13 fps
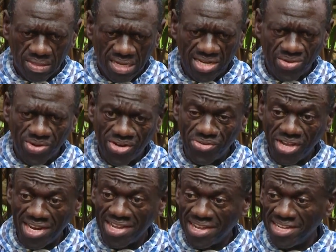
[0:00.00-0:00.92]
And one
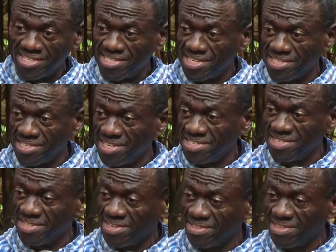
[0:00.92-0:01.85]
really gets a sense
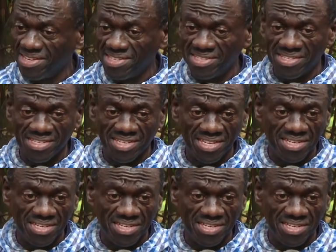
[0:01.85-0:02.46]
that there is